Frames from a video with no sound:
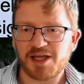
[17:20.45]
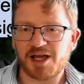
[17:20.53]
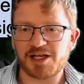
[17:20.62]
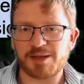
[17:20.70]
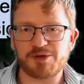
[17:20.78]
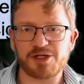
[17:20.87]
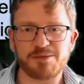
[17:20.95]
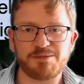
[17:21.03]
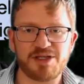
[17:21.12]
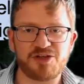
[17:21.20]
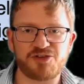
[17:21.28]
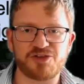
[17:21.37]
and I'm going to
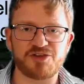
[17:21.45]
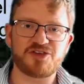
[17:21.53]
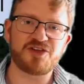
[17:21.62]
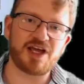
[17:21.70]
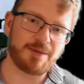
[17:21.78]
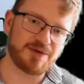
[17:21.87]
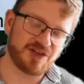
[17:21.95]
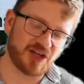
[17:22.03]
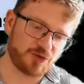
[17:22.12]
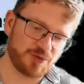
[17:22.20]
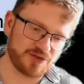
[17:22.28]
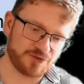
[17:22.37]
measure the time it
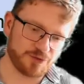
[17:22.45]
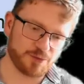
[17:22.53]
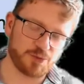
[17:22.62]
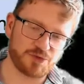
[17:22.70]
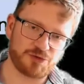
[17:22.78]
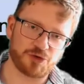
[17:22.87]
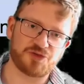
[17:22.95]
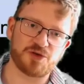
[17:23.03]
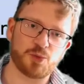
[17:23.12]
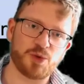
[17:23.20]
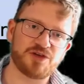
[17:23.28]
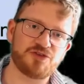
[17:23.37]
takes me to, from
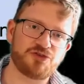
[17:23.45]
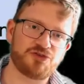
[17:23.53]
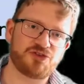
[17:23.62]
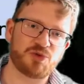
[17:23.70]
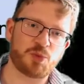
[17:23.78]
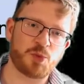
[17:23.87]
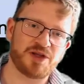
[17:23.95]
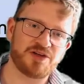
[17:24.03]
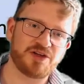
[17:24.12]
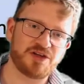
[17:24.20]
crossing one